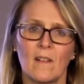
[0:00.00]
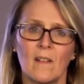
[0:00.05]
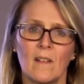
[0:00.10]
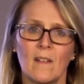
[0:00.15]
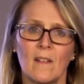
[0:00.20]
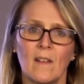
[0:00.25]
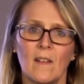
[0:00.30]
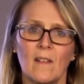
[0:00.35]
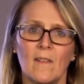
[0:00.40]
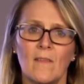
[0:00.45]

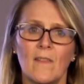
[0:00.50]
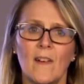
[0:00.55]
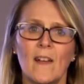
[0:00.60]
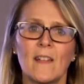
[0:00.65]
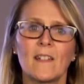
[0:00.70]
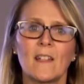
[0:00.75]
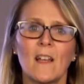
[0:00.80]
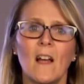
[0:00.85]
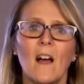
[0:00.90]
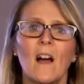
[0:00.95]
Friends,
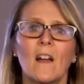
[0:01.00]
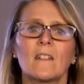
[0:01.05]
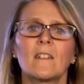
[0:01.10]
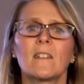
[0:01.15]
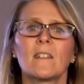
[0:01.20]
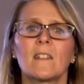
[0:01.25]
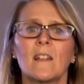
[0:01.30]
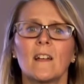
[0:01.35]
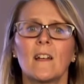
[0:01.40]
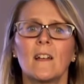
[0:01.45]

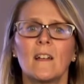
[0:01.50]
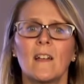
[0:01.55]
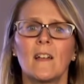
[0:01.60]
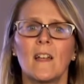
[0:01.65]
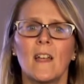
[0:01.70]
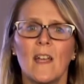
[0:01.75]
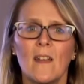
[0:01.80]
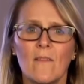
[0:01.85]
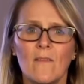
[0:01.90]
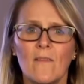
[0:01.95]

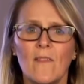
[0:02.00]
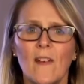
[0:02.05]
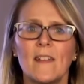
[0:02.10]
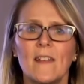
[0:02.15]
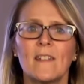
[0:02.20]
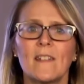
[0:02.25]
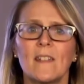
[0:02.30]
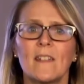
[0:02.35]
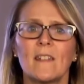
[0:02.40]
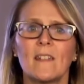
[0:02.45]

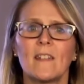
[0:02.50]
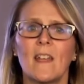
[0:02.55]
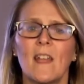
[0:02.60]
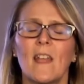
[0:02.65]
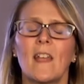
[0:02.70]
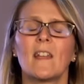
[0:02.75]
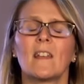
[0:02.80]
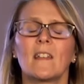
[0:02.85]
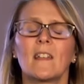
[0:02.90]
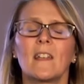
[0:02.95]
invested
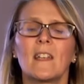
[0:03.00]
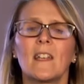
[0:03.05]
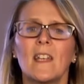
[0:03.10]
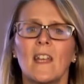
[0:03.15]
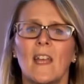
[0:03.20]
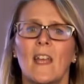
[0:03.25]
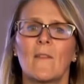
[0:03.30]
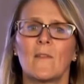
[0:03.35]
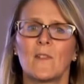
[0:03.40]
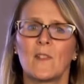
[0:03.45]
in
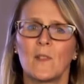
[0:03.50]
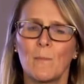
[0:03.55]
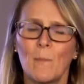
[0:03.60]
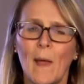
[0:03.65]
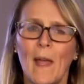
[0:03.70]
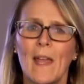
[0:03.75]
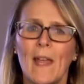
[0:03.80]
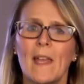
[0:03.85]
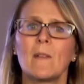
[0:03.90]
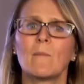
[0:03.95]
gifts
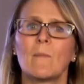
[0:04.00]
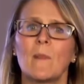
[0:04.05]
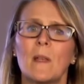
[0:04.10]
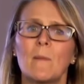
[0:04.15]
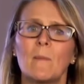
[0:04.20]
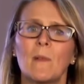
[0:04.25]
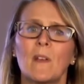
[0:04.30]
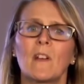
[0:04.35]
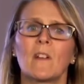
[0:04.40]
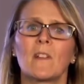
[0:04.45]
pain me
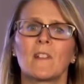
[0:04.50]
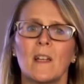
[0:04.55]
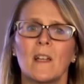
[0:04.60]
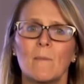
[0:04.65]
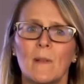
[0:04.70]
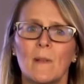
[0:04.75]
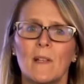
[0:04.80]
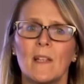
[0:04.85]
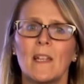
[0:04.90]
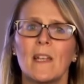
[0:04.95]
because I
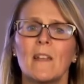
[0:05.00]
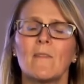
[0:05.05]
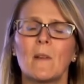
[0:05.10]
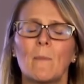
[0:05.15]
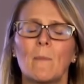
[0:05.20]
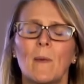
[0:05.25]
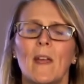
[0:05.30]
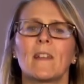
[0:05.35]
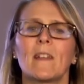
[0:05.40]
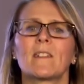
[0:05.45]
believe it
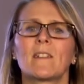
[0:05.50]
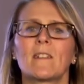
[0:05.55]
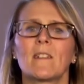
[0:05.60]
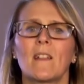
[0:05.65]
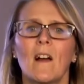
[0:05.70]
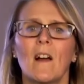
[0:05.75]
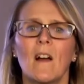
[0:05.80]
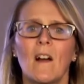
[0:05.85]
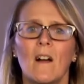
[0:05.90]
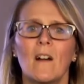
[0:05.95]
pains the
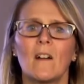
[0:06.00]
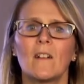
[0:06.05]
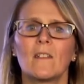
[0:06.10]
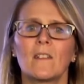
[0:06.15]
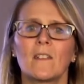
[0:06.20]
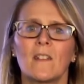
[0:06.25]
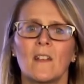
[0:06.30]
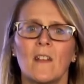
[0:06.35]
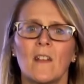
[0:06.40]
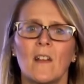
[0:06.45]
heart
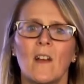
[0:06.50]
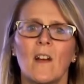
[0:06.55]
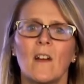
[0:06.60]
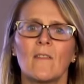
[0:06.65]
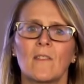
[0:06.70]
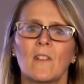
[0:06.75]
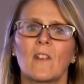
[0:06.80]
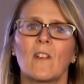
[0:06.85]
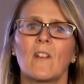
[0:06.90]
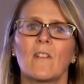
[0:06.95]
of
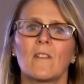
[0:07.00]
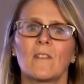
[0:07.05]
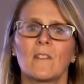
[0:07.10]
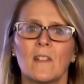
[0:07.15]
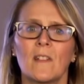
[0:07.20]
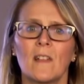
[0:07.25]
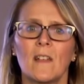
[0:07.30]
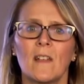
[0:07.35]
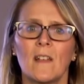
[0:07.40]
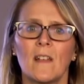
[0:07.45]
God.
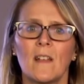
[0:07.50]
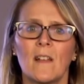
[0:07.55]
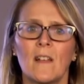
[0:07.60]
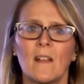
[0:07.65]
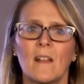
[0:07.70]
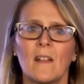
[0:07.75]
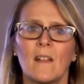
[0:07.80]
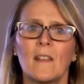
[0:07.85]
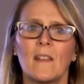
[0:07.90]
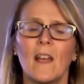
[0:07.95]

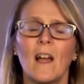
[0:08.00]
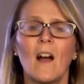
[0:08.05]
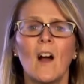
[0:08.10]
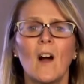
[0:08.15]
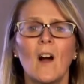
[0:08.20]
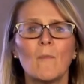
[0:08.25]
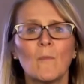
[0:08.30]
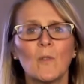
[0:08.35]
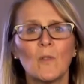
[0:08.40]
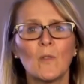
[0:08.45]
There are
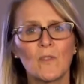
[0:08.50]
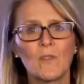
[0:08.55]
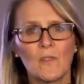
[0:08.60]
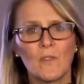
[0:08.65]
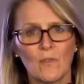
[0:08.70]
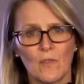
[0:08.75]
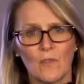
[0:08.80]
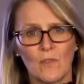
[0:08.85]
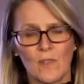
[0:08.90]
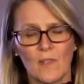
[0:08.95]
more
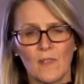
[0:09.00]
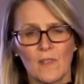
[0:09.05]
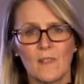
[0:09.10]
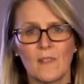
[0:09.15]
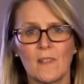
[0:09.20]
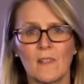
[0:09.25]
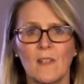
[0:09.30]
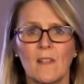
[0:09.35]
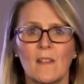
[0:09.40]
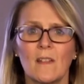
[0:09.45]
daughters
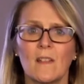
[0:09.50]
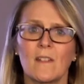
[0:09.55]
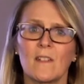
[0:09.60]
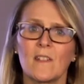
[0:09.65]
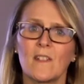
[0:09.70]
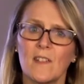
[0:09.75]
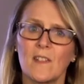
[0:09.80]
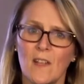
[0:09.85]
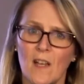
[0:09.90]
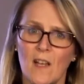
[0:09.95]
than
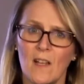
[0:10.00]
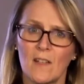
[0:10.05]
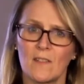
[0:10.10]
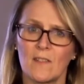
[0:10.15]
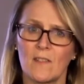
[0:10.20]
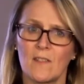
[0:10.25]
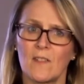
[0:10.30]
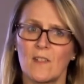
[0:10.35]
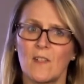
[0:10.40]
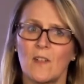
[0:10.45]

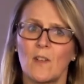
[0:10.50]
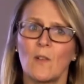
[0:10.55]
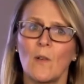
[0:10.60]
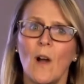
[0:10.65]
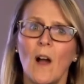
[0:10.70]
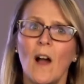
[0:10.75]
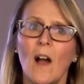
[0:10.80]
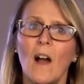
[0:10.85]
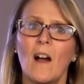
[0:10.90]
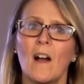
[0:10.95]
sons who
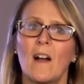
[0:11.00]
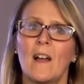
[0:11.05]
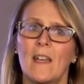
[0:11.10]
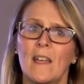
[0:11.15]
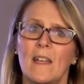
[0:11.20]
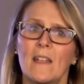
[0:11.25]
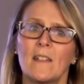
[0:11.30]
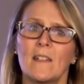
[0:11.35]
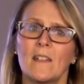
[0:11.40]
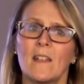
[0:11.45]

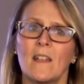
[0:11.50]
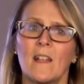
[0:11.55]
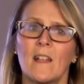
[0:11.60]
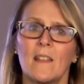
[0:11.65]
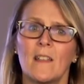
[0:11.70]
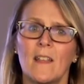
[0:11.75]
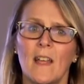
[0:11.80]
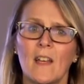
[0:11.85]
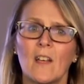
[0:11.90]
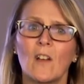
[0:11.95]
hide
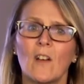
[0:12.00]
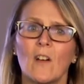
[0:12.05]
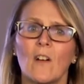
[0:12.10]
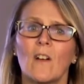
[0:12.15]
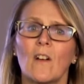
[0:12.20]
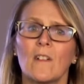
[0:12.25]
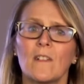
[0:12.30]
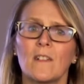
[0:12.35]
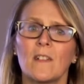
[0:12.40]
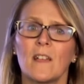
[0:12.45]
their
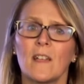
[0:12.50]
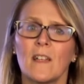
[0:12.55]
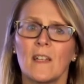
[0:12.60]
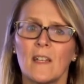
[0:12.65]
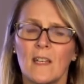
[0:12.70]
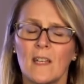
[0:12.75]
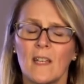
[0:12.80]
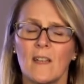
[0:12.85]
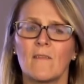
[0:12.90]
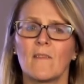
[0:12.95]

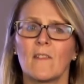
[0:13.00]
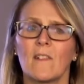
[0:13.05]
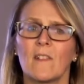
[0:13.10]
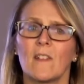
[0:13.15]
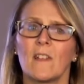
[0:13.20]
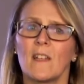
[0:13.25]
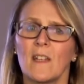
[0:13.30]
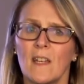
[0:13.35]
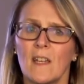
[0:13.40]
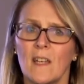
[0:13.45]
God-given
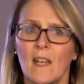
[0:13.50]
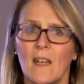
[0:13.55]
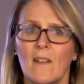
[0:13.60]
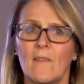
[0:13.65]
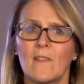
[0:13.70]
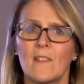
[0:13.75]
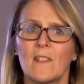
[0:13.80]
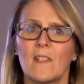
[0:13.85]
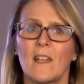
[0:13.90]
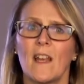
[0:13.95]

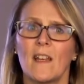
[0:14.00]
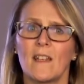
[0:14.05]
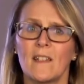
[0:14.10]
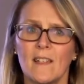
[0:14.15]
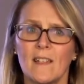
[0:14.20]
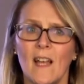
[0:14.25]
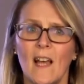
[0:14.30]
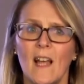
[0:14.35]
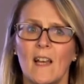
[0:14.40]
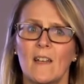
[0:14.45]
gifts and
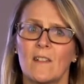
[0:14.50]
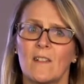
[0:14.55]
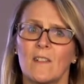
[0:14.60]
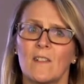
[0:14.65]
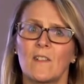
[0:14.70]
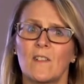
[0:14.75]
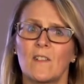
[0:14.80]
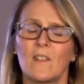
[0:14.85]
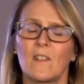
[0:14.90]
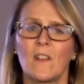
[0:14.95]

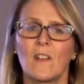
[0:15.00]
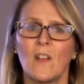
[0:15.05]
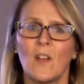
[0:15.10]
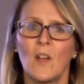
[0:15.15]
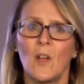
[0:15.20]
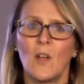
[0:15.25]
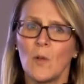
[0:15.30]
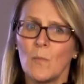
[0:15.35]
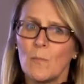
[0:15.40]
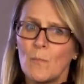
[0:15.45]
talents,
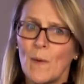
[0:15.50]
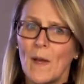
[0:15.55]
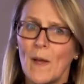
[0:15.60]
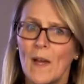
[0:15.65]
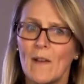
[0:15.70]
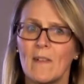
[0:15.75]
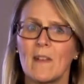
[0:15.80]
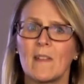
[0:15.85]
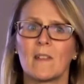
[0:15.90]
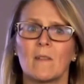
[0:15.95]
who bury
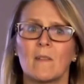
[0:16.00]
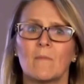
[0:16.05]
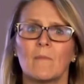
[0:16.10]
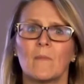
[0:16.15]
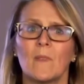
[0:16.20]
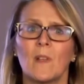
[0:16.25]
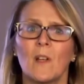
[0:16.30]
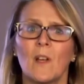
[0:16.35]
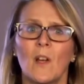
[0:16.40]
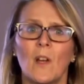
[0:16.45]
them,
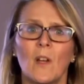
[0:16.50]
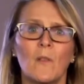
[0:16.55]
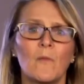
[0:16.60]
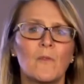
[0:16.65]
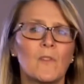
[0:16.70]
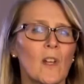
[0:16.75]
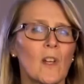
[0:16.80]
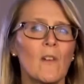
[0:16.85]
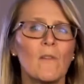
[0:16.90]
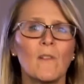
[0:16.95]
who
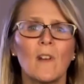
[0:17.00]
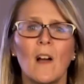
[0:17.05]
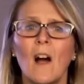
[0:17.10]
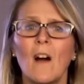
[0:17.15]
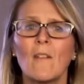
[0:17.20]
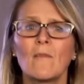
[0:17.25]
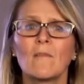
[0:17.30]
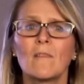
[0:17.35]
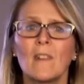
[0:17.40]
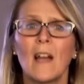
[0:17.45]
don't
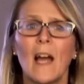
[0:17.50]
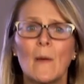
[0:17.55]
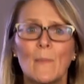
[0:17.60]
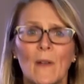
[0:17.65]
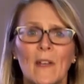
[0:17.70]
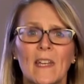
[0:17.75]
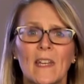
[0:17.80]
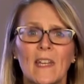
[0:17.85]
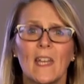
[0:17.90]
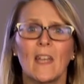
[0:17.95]
unwrap a
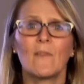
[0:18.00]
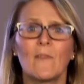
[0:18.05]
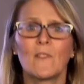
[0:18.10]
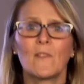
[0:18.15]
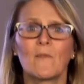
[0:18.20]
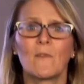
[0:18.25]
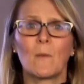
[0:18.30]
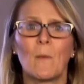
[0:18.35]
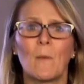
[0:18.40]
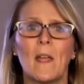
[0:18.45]
gift
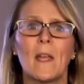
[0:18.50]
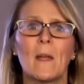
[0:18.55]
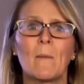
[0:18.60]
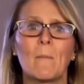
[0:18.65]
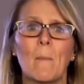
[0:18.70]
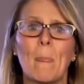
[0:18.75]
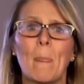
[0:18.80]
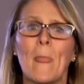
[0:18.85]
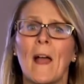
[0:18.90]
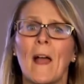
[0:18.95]
from him
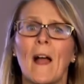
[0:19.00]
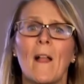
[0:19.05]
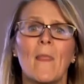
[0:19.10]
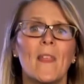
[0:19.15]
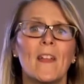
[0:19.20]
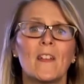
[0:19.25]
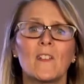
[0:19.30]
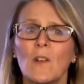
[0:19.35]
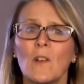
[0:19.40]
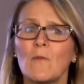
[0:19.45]
and then
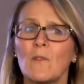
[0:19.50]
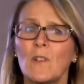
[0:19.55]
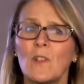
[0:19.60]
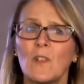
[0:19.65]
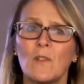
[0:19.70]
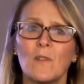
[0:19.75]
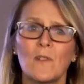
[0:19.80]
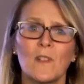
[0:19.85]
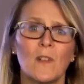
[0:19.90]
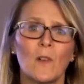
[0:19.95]
don't use
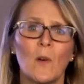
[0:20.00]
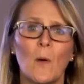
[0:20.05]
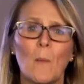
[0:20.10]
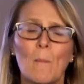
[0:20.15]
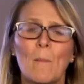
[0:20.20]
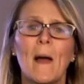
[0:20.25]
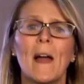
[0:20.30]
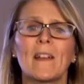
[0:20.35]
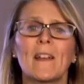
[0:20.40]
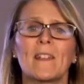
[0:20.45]
it or
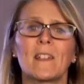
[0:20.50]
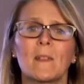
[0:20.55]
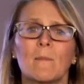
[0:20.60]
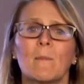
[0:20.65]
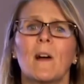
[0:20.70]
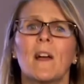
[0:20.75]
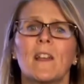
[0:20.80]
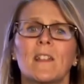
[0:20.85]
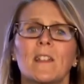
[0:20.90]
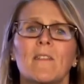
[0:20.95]

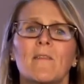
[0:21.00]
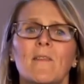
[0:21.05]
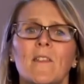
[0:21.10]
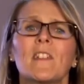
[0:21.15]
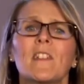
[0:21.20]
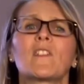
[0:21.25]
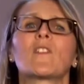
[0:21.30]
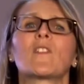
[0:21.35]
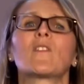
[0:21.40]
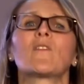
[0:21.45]
maximize it for its
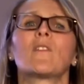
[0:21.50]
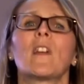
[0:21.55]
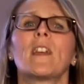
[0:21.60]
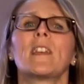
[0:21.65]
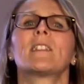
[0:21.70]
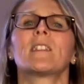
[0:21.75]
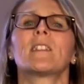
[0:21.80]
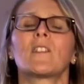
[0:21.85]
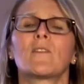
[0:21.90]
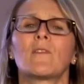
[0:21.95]

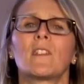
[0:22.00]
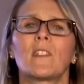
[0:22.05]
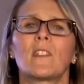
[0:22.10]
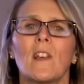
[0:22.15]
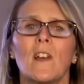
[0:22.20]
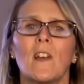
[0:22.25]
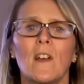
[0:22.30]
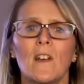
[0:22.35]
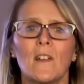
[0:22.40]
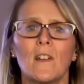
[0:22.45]
greatest
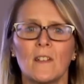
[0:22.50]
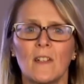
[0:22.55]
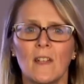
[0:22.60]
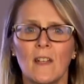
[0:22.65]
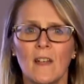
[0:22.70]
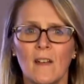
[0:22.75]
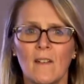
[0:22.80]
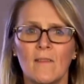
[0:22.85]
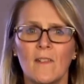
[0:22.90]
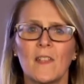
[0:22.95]
return
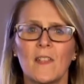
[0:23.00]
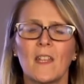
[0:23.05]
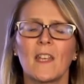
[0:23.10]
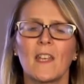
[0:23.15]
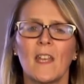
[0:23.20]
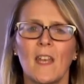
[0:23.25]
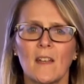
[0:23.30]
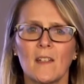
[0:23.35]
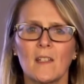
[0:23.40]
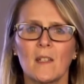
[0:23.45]
for the
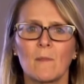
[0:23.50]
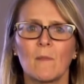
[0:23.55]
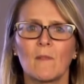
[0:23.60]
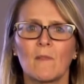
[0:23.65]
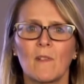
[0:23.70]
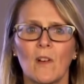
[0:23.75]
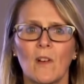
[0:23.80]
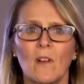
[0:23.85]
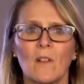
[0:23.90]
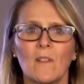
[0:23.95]
kingdom of God.